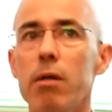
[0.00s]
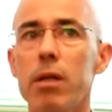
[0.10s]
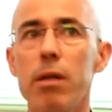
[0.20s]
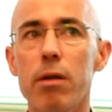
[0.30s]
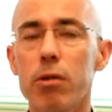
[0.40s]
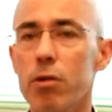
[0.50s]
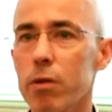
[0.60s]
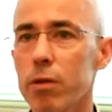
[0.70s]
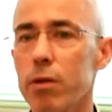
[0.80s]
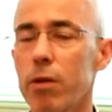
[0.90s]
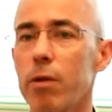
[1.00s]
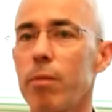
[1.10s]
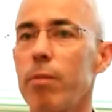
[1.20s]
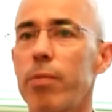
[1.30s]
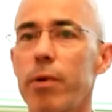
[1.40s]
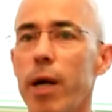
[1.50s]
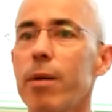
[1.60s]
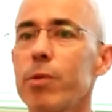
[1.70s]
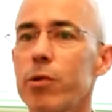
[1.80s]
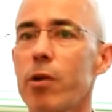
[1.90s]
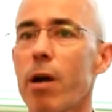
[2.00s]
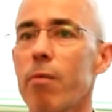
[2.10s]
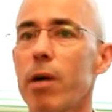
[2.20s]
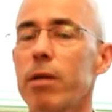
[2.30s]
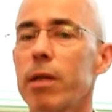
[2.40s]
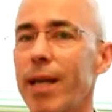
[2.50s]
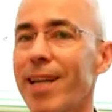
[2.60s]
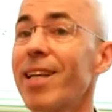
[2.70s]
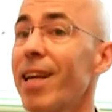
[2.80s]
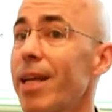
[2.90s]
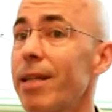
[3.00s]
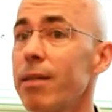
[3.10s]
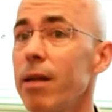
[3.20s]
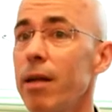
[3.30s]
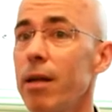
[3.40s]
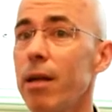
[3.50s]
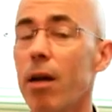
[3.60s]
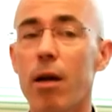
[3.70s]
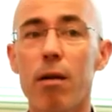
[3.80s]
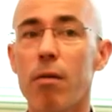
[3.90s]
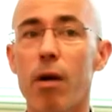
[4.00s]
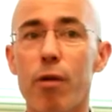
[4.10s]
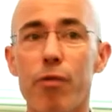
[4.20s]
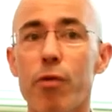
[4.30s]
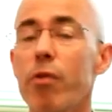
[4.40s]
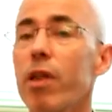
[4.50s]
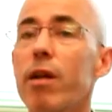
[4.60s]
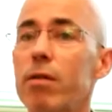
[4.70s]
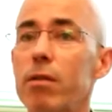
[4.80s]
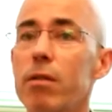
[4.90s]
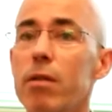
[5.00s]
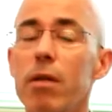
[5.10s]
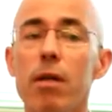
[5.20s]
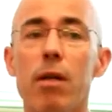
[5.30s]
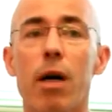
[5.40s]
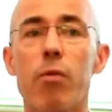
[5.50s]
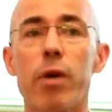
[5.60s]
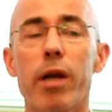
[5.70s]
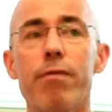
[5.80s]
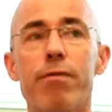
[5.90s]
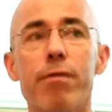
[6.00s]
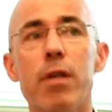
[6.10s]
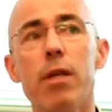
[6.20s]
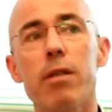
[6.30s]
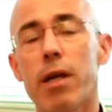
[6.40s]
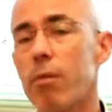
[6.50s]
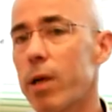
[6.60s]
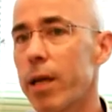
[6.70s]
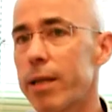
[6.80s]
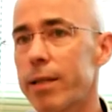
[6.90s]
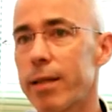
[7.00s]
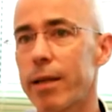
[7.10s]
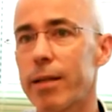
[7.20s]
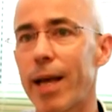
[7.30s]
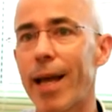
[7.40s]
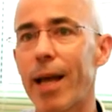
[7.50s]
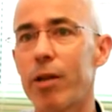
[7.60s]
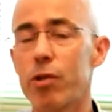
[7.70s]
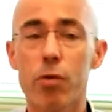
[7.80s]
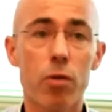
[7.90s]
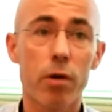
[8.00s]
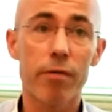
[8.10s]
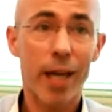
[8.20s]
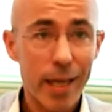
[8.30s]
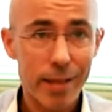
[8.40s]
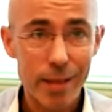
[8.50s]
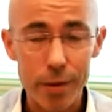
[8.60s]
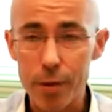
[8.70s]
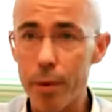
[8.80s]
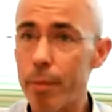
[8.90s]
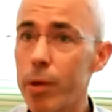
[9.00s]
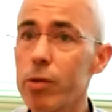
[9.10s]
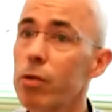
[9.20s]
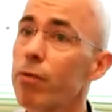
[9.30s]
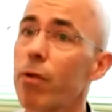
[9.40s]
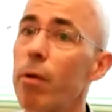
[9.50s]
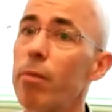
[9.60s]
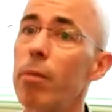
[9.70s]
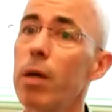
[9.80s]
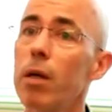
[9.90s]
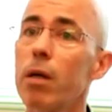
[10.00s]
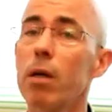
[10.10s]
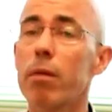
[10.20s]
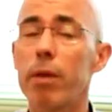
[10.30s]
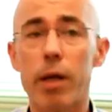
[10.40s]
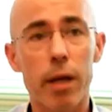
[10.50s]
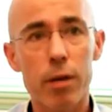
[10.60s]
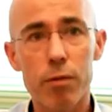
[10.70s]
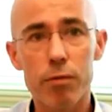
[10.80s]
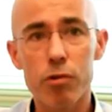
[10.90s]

In the short term, perhaps Taiwan can gain a few things. Taiwan has signed a total of 18 agreements from the end of